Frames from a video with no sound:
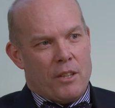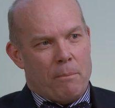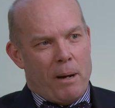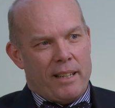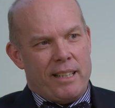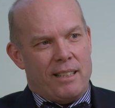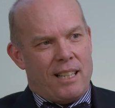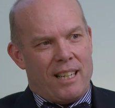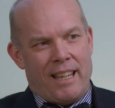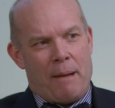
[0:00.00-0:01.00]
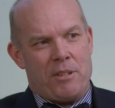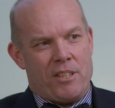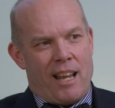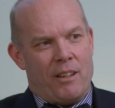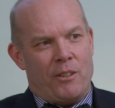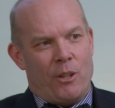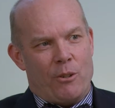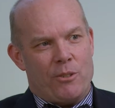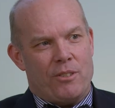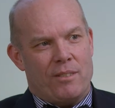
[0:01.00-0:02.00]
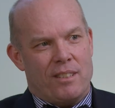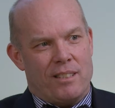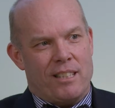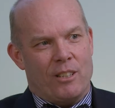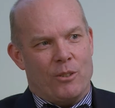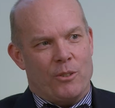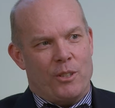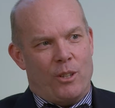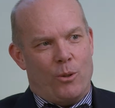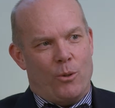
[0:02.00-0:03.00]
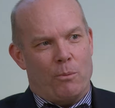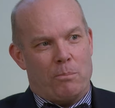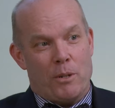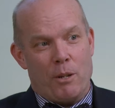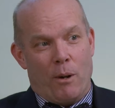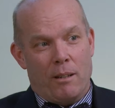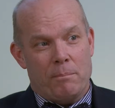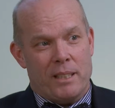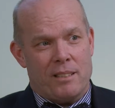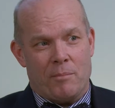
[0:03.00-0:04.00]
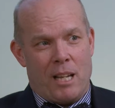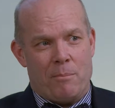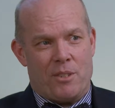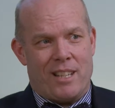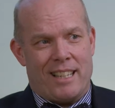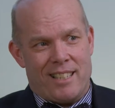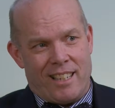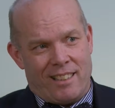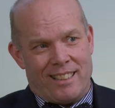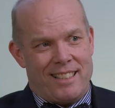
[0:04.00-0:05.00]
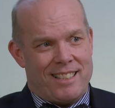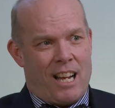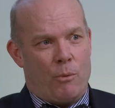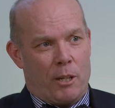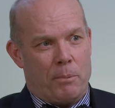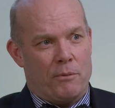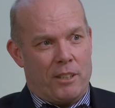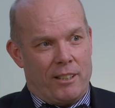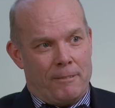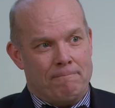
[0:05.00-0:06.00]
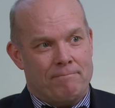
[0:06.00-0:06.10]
The body collapses down on those to seal the hole pretty well, but sometimes that sealing does not work perfectly.